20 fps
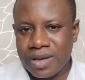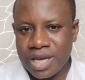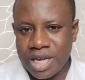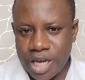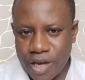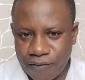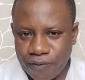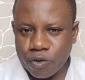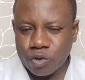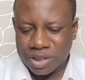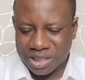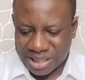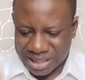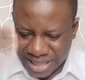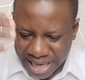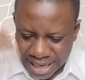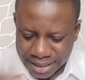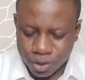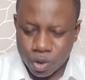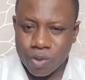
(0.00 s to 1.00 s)
If you
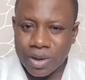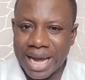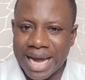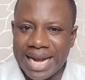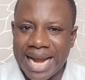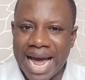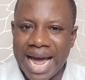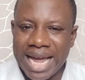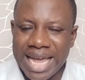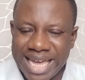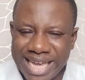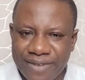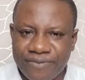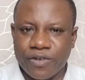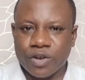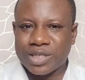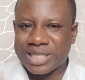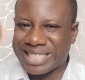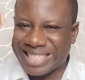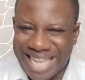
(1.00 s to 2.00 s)
stay together, if
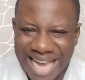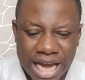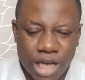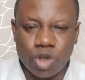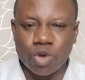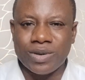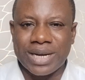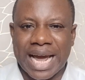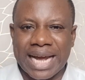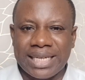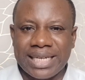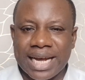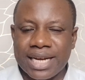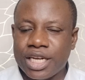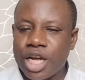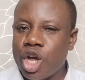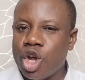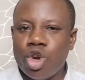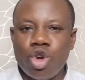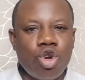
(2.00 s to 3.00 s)
you stay
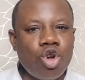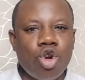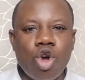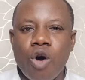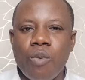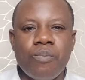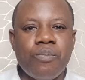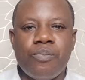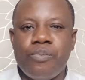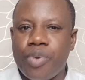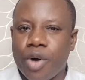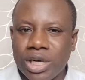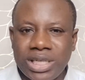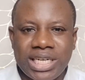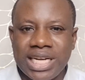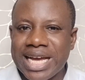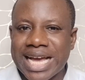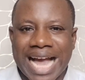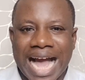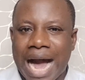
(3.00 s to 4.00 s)
united,
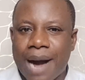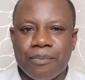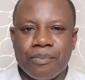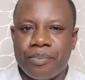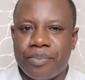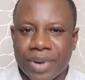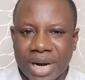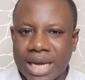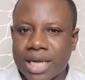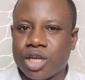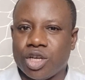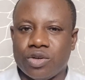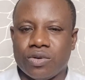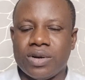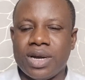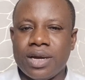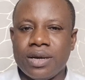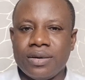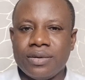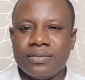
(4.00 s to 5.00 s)
nobody can break you.
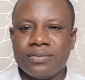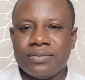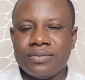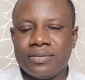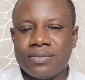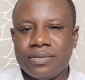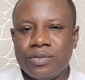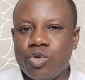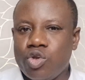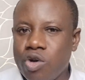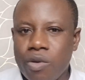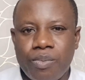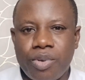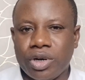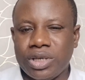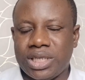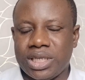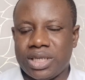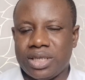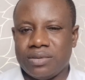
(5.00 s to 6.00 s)

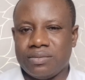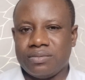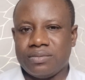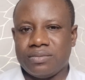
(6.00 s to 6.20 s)
Nobody.